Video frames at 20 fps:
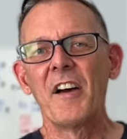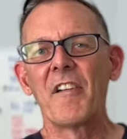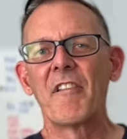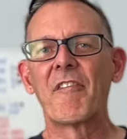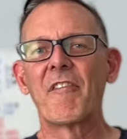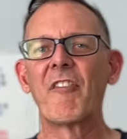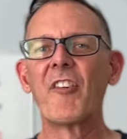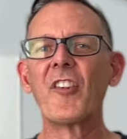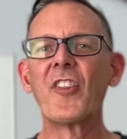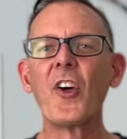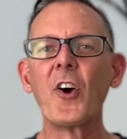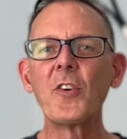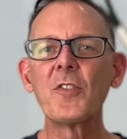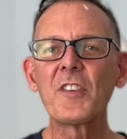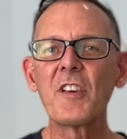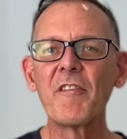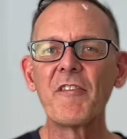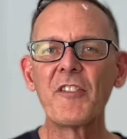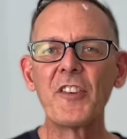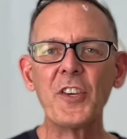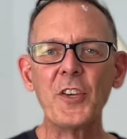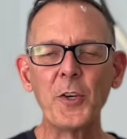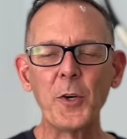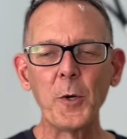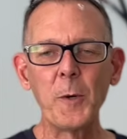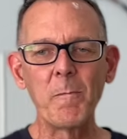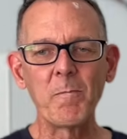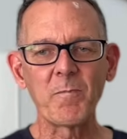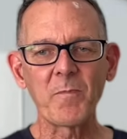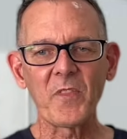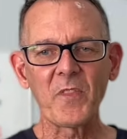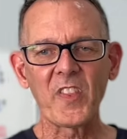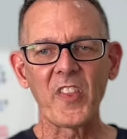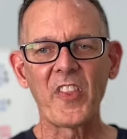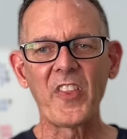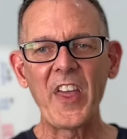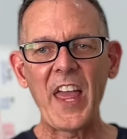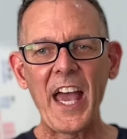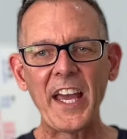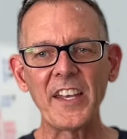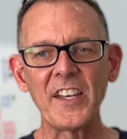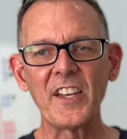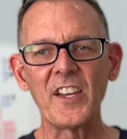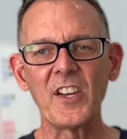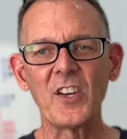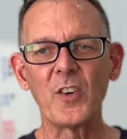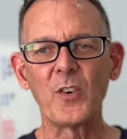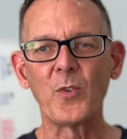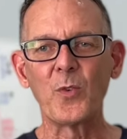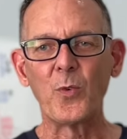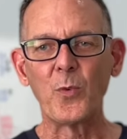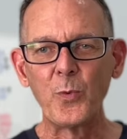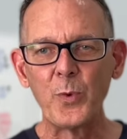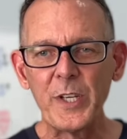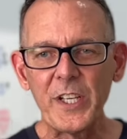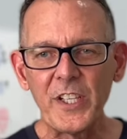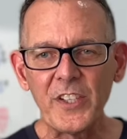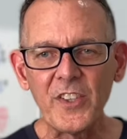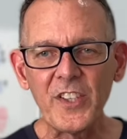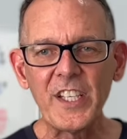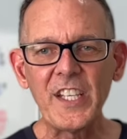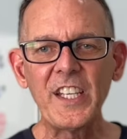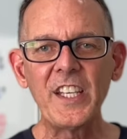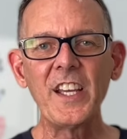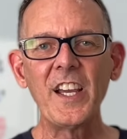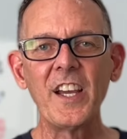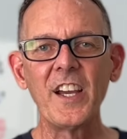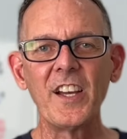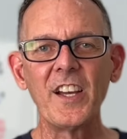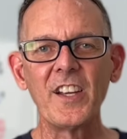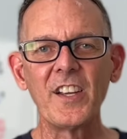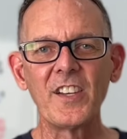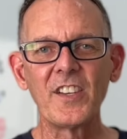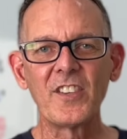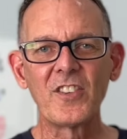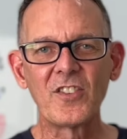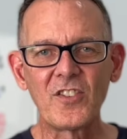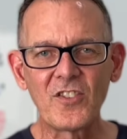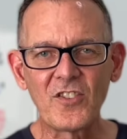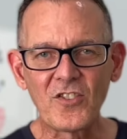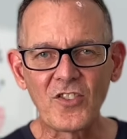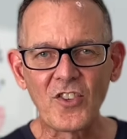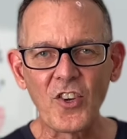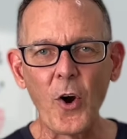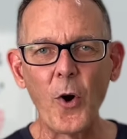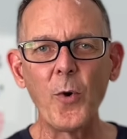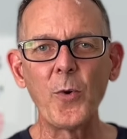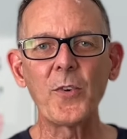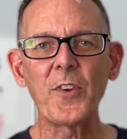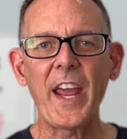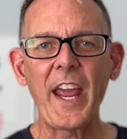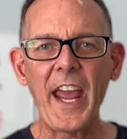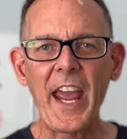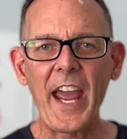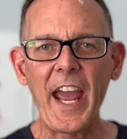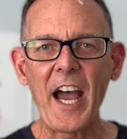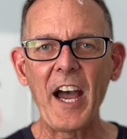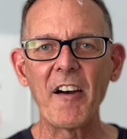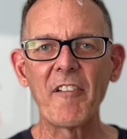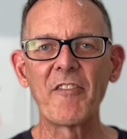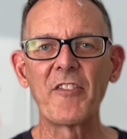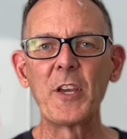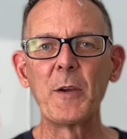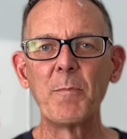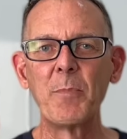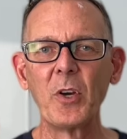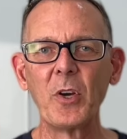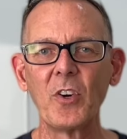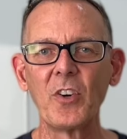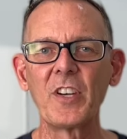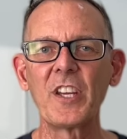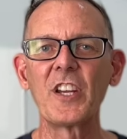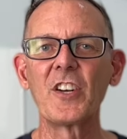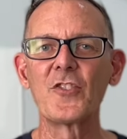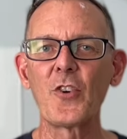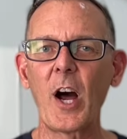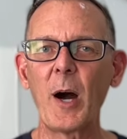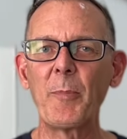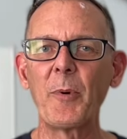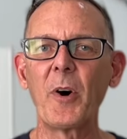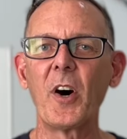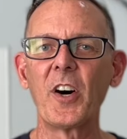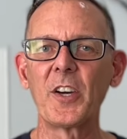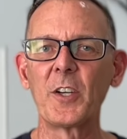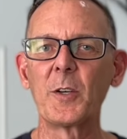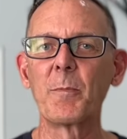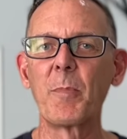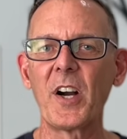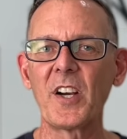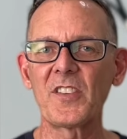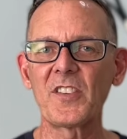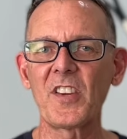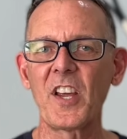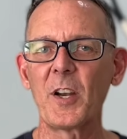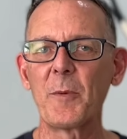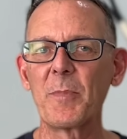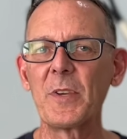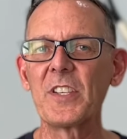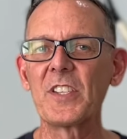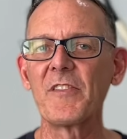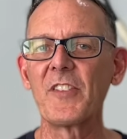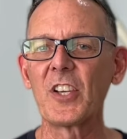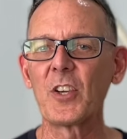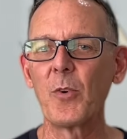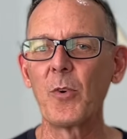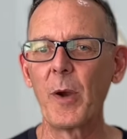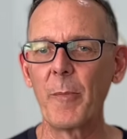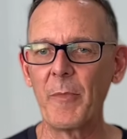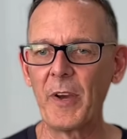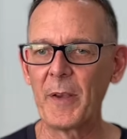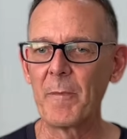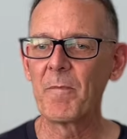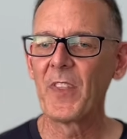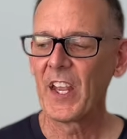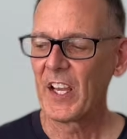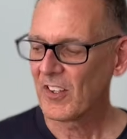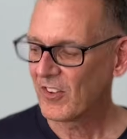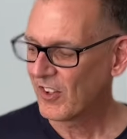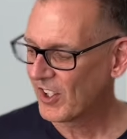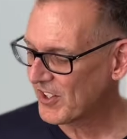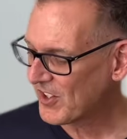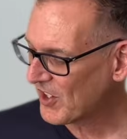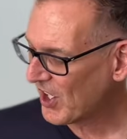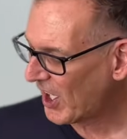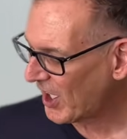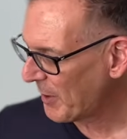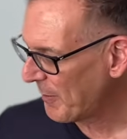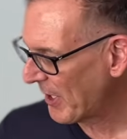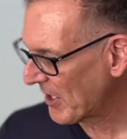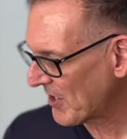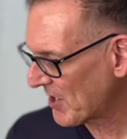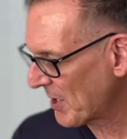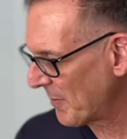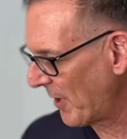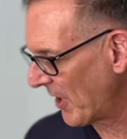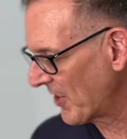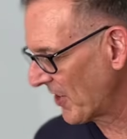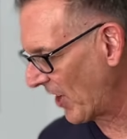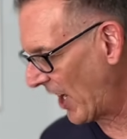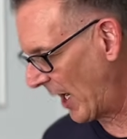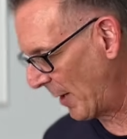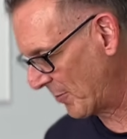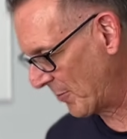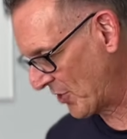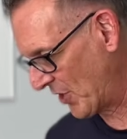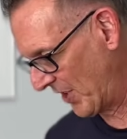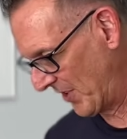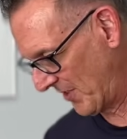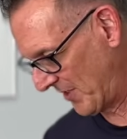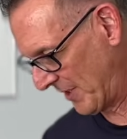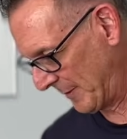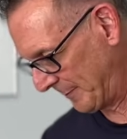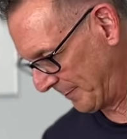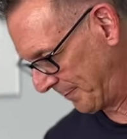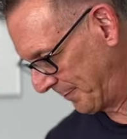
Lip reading: For those of you that really don't have the ability to drop $100 on a piece of equipment, let's talk about some other options.